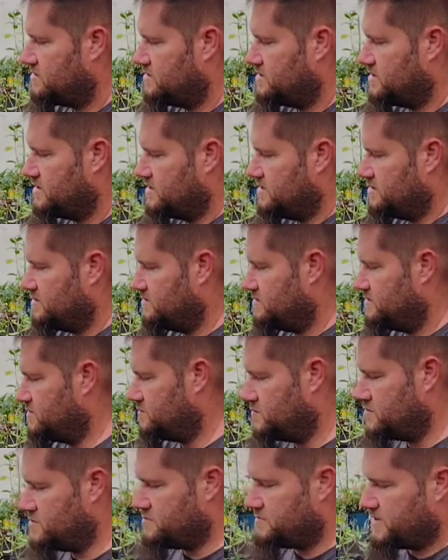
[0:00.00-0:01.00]
The, the
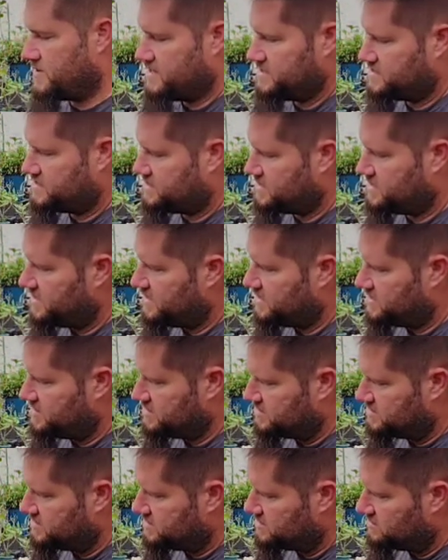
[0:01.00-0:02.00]
root base
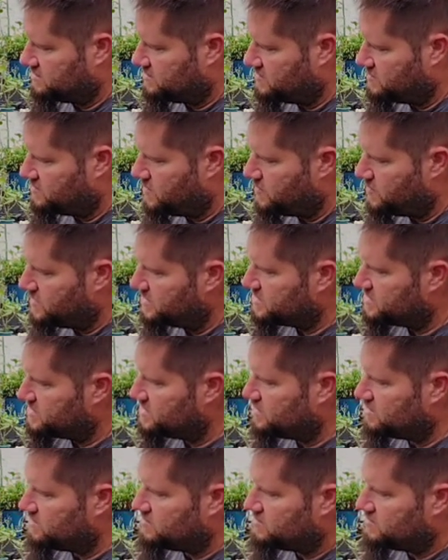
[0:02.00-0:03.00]
is growing
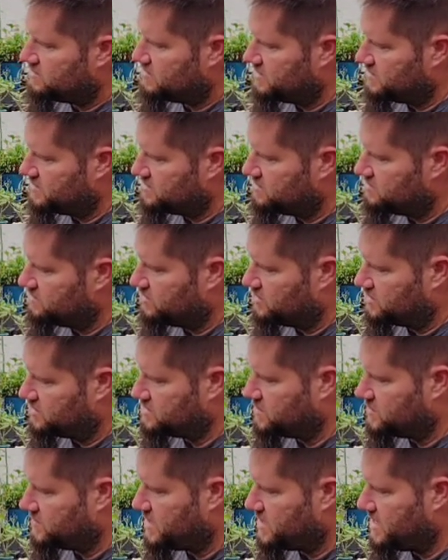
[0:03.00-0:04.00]
still. It
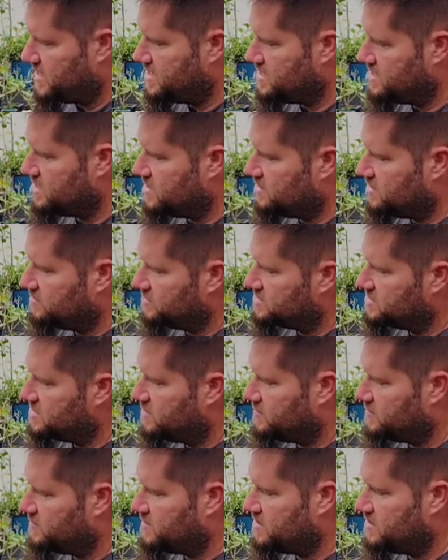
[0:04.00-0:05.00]
looks okay. It looks
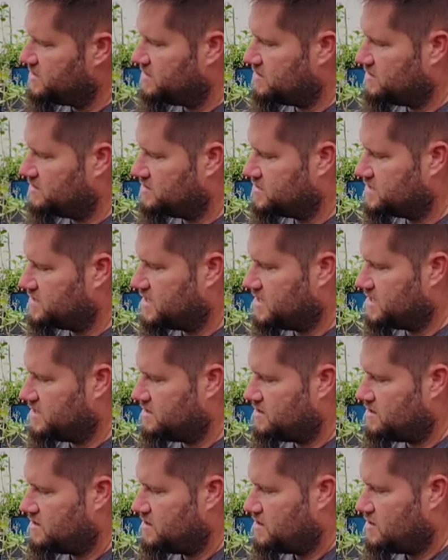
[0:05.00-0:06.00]
healthy. It's got
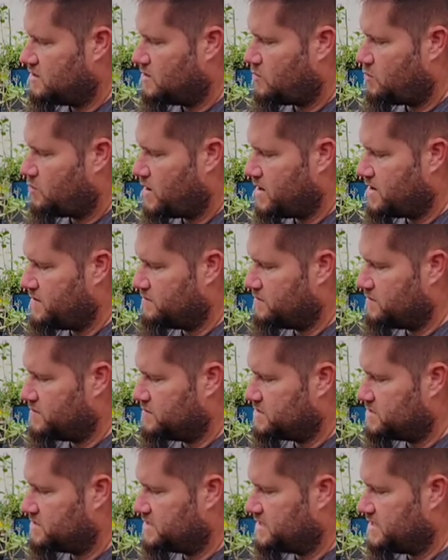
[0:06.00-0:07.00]
white
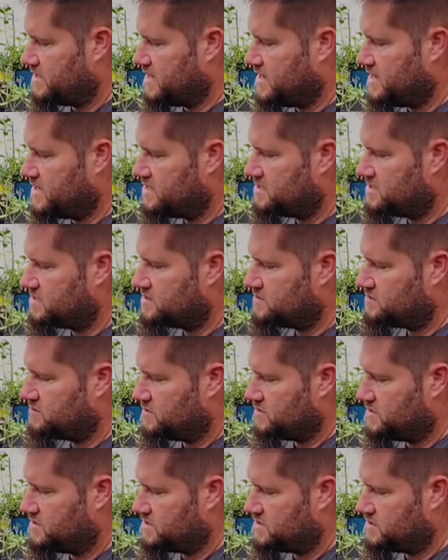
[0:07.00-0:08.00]
roots at the ends,
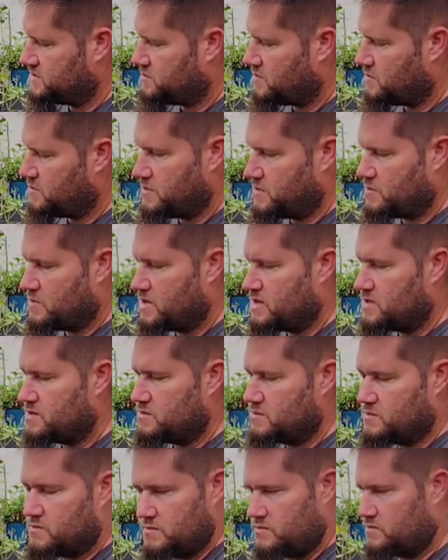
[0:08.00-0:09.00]
which is what we want.
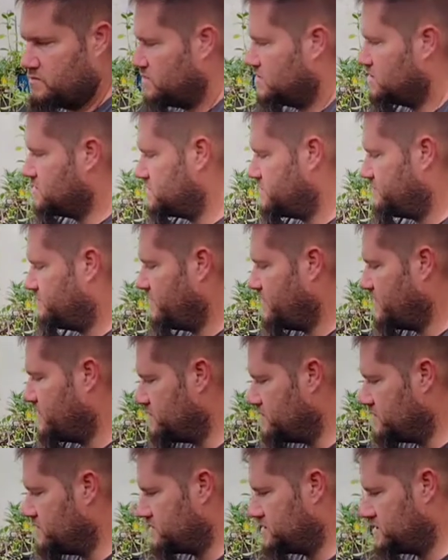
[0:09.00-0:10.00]
Those are feeder
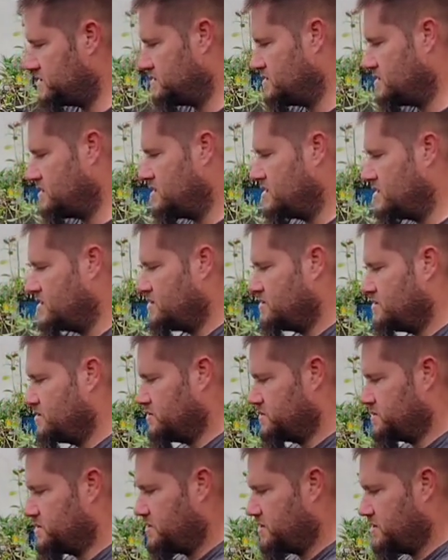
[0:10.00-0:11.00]
roots.
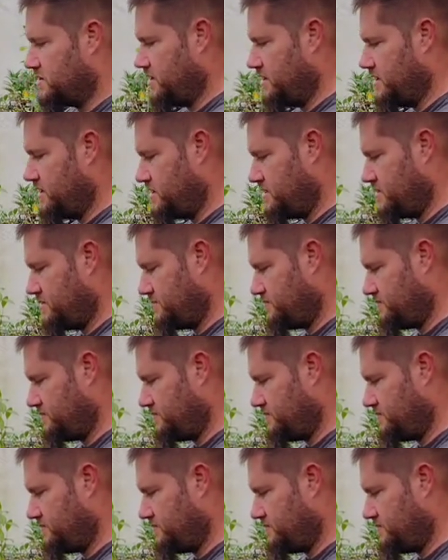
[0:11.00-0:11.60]
Those are good.